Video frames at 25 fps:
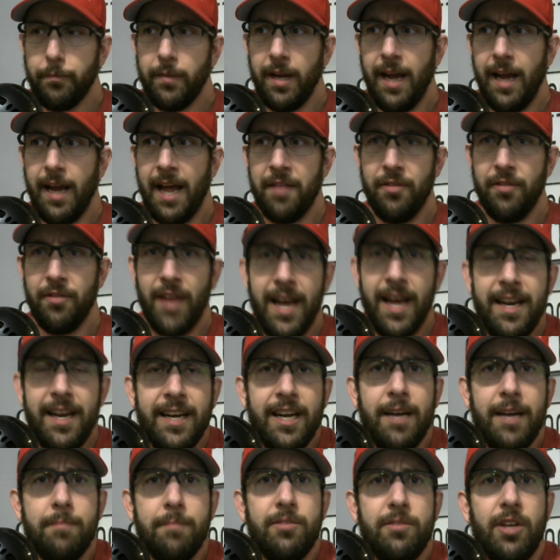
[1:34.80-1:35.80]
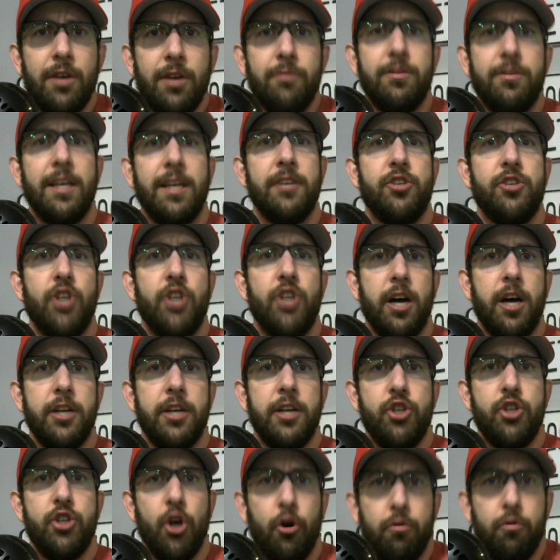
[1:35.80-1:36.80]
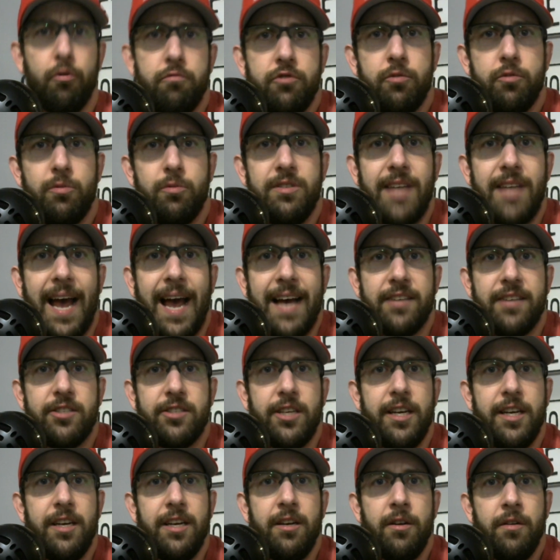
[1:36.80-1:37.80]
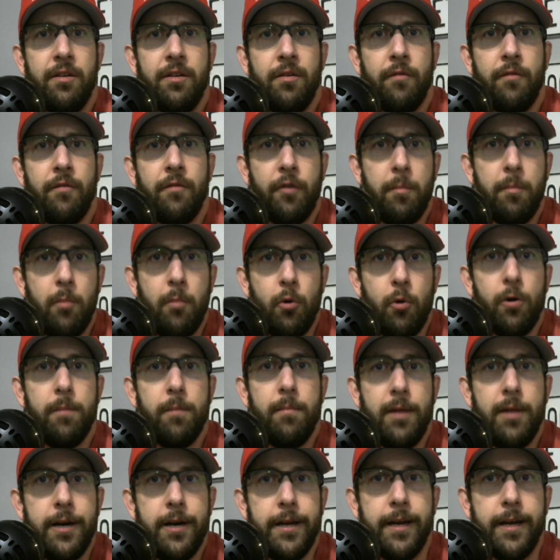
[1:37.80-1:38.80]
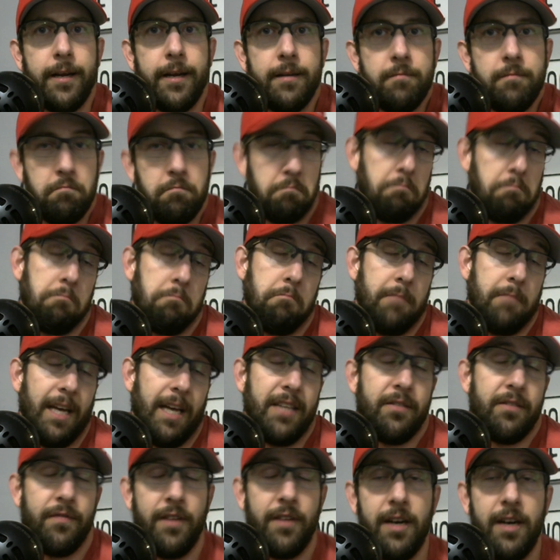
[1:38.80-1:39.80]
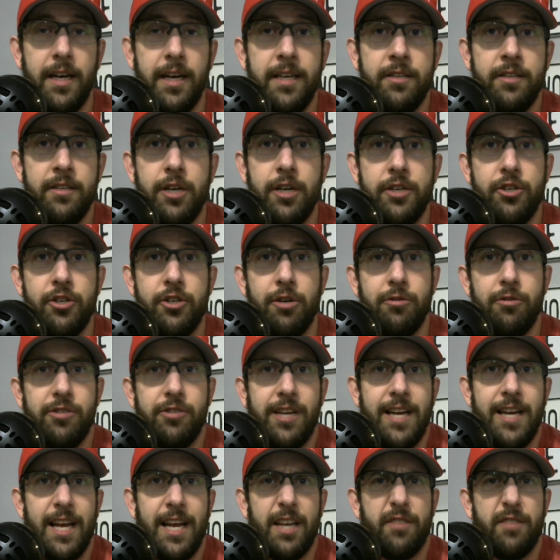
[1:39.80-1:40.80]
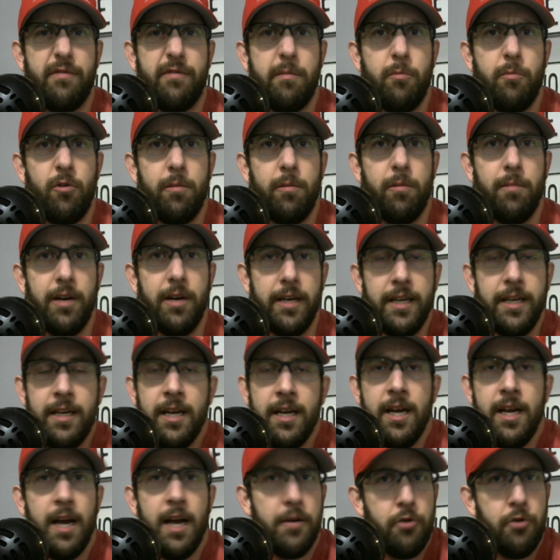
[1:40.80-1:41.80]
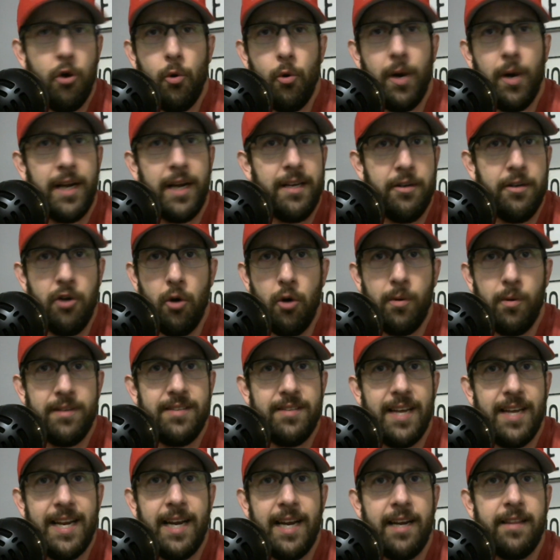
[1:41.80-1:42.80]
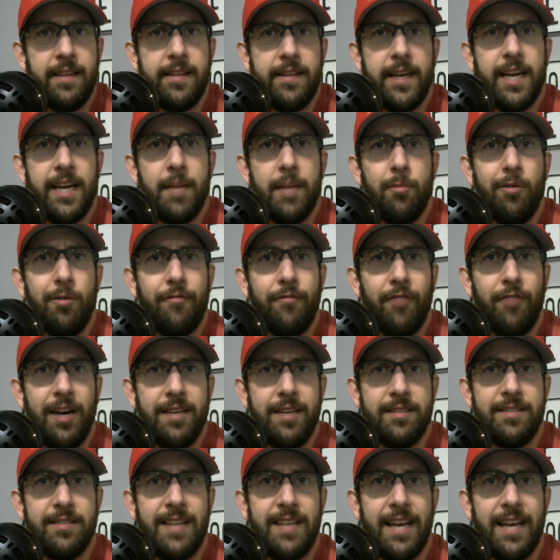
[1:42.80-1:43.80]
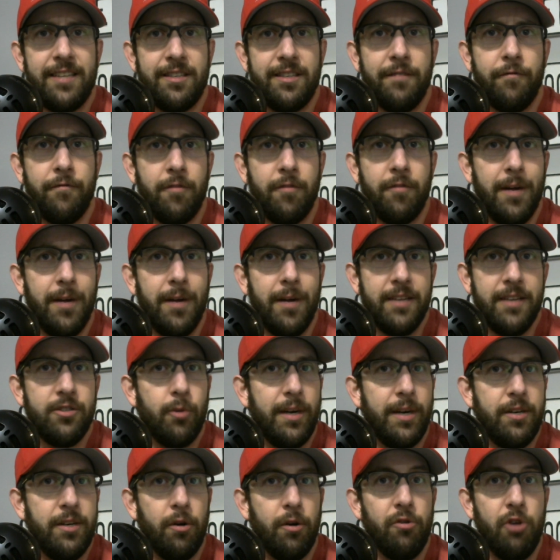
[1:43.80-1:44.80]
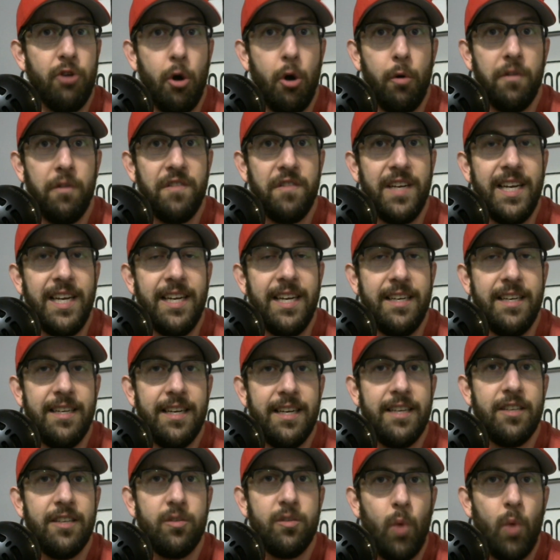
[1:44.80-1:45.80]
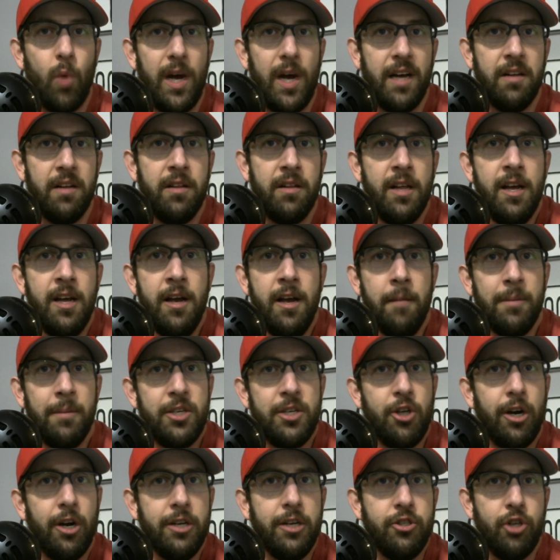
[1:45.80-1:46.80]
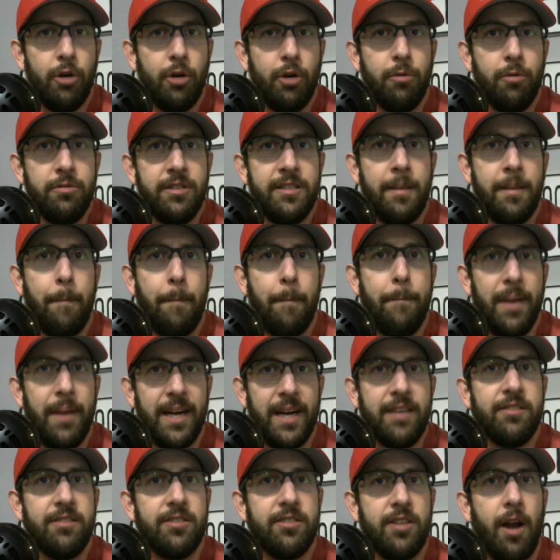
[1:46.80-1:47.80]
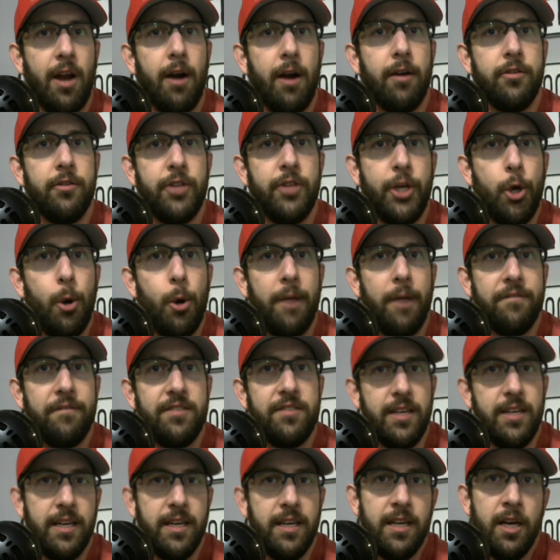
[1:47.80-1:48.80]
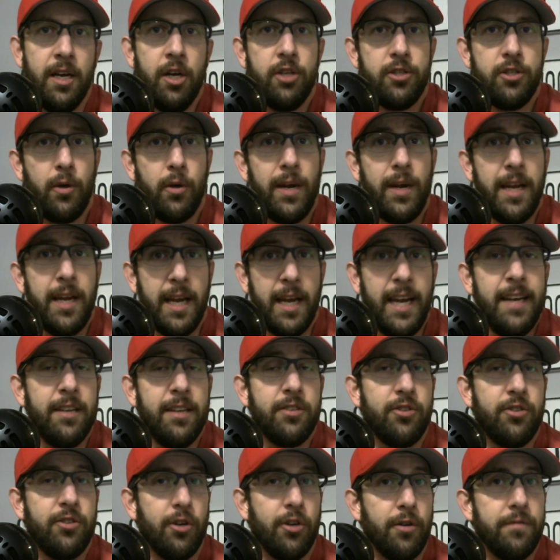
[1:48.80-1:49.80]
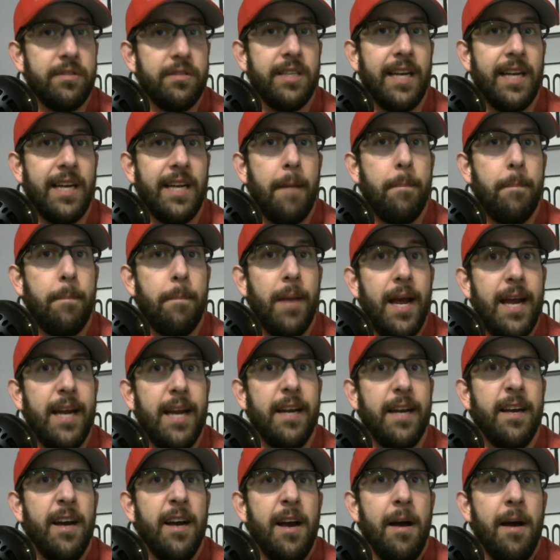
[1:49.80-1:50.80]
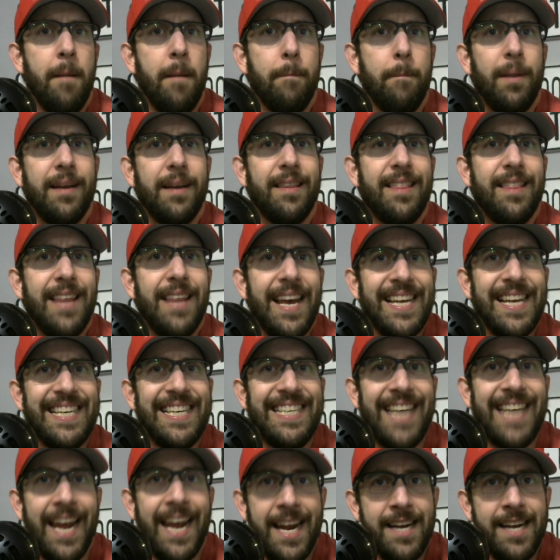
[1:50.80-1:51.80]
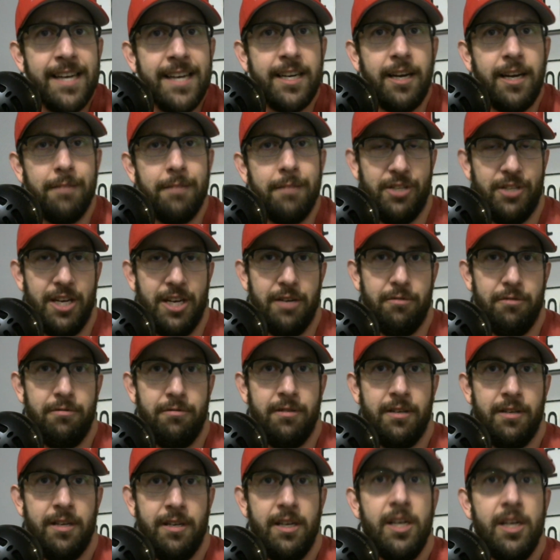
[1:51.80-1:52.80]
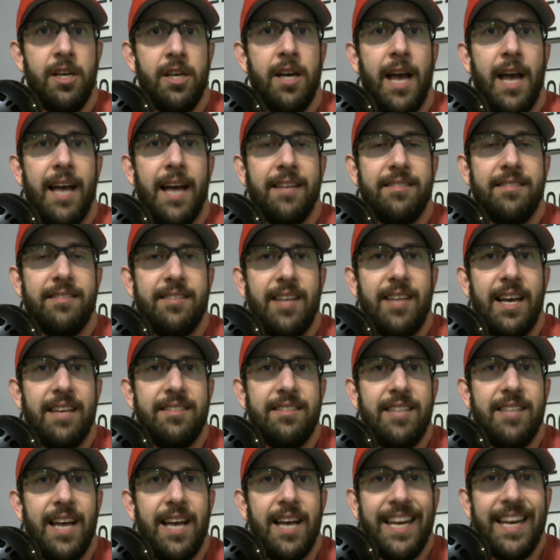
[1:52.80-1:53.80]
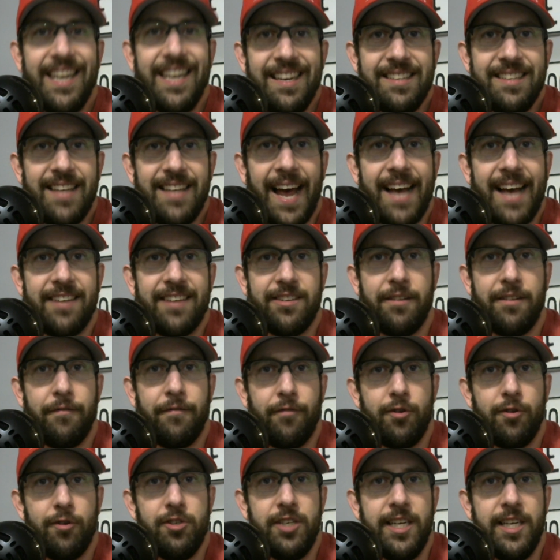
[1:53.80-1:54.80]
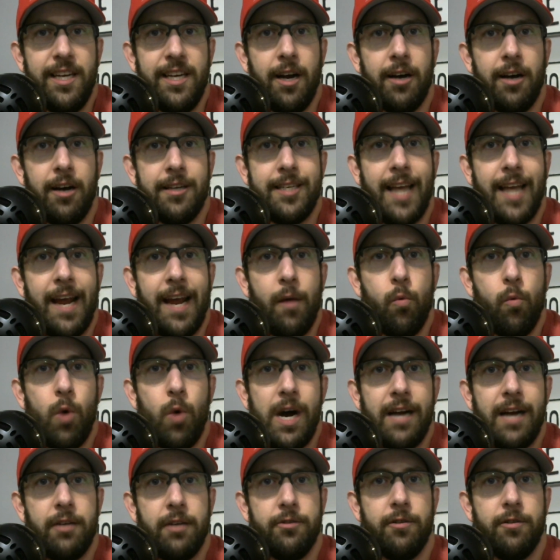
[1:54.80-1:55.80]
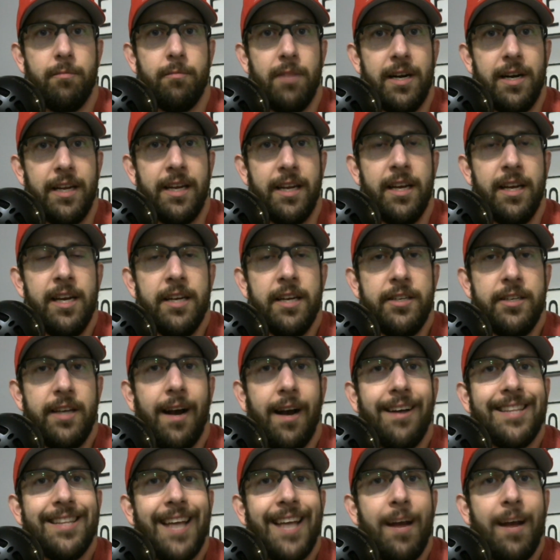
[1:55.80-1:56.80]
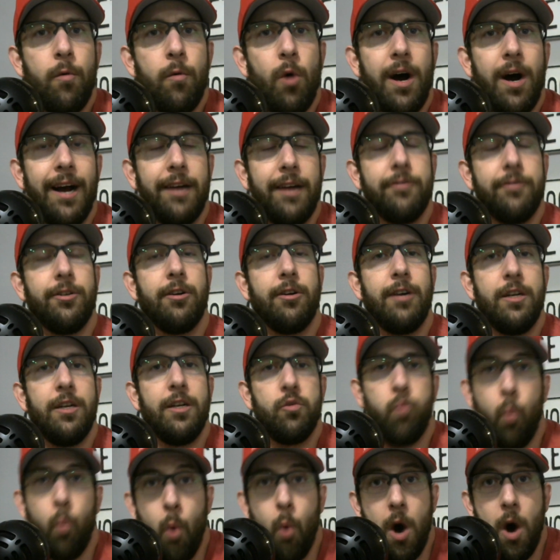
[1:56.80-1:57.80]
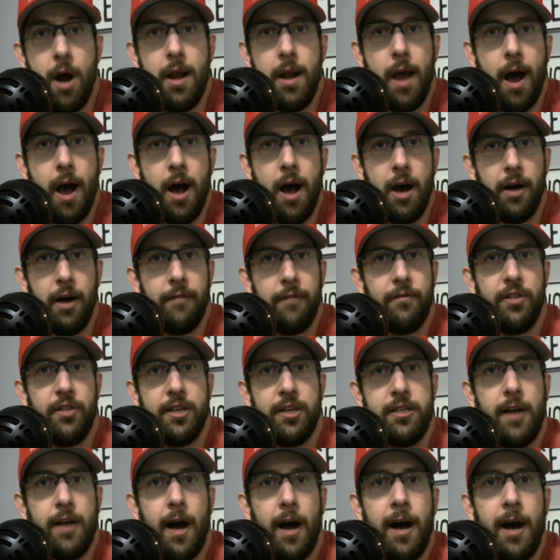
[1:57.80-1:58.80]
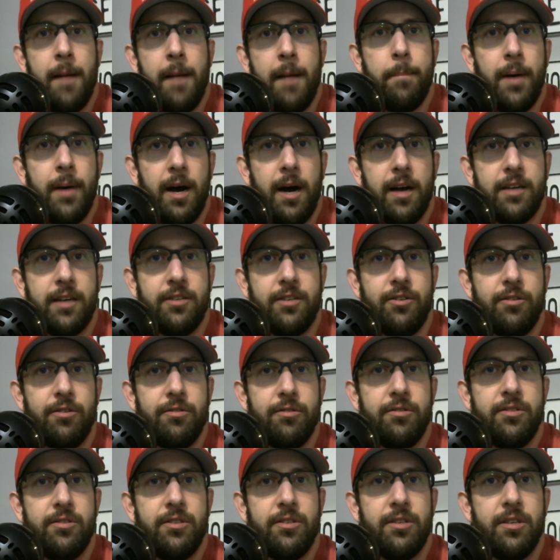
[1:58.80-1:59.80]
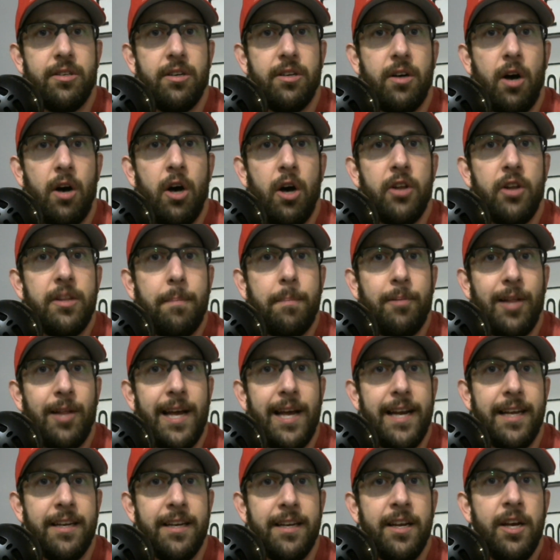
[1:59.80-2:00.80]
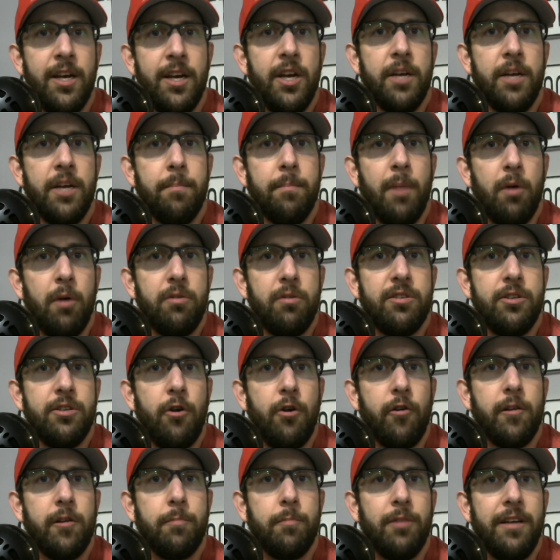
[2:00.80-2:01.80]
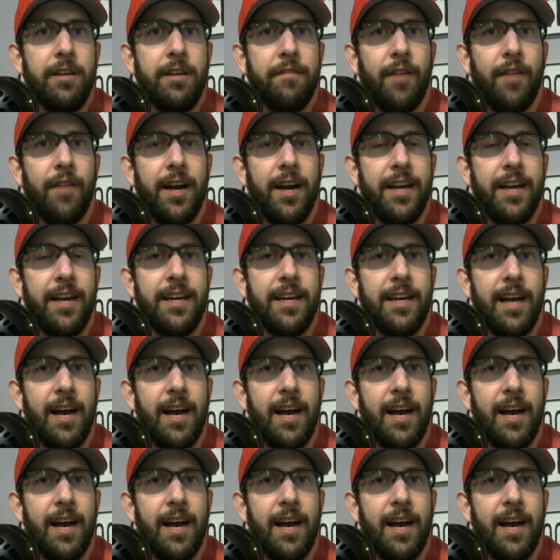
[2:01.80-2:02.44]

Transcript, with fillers: And then it comes out that John Jones was asking for more money. That's fine. John Jones can ask for more money. No, I, no one said anything about Francis asking for money, so I don't know if he did as well. But John Jones is a big star in the U F C, so he, he deserves to get paid. But then Dana comes out and says that he's asking for Deontay Wilder money. Deontay Wilder is one of the top boxers on the planet, most notably fighting